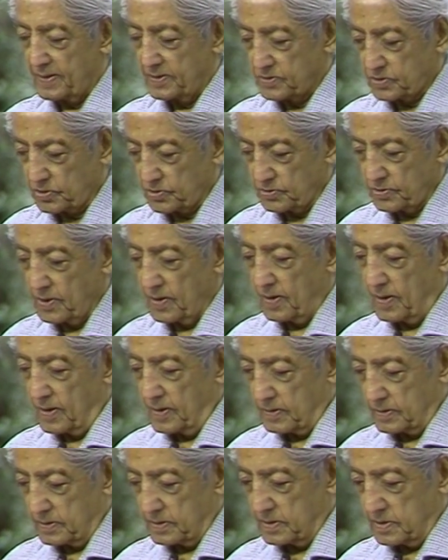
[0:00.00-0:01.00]
So
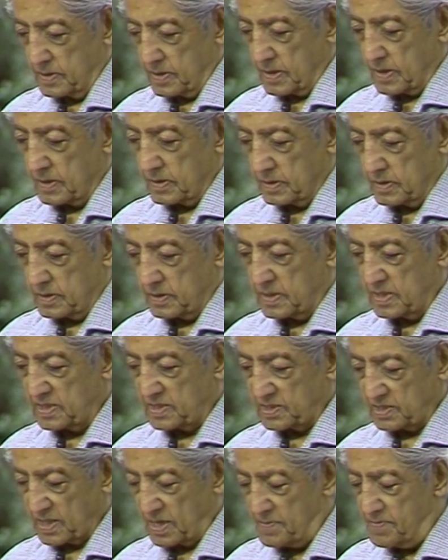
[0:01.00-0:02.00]

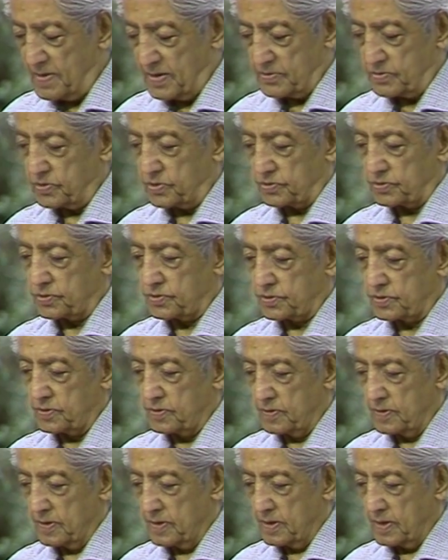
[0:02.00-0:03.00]
these
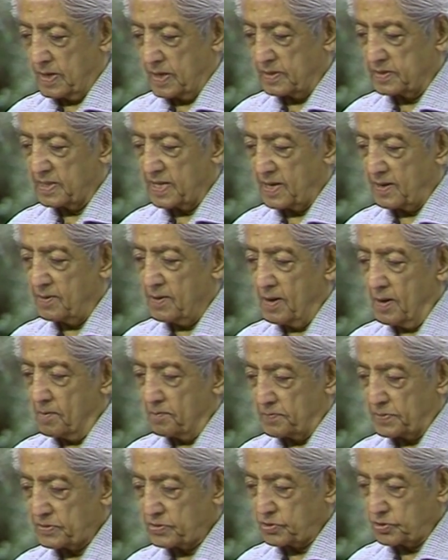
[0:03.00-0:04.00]
images and the
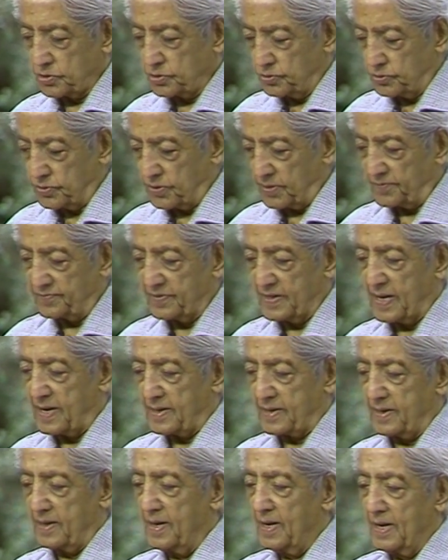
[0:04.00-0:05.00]
pursuit of
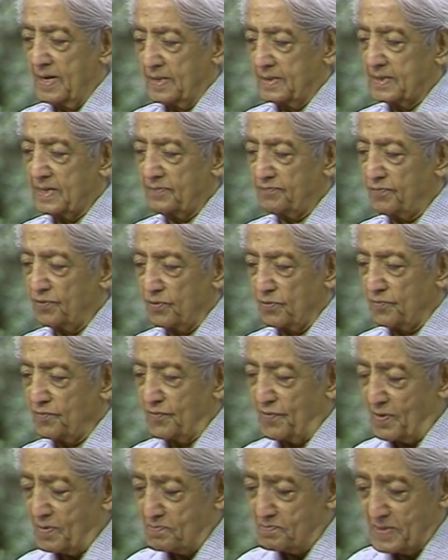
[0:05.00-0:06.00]
the
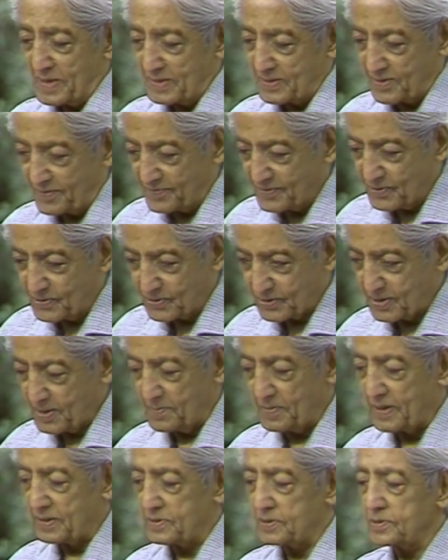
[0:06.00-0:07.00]
fulfillment of those
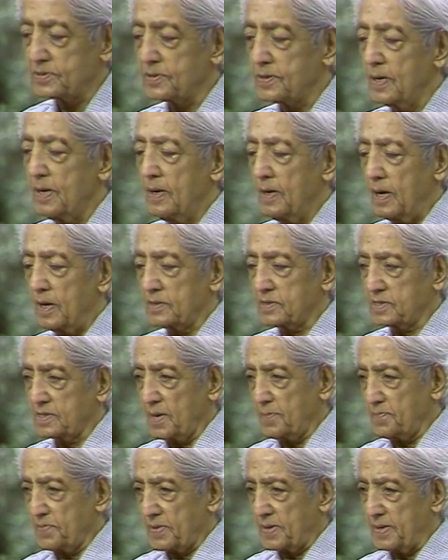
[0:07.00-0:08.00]
images are
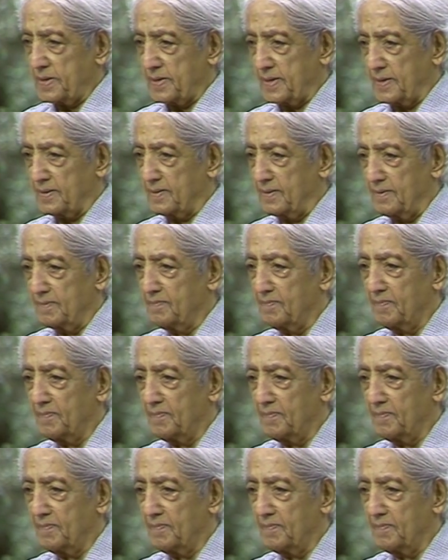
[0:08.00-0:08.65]
separating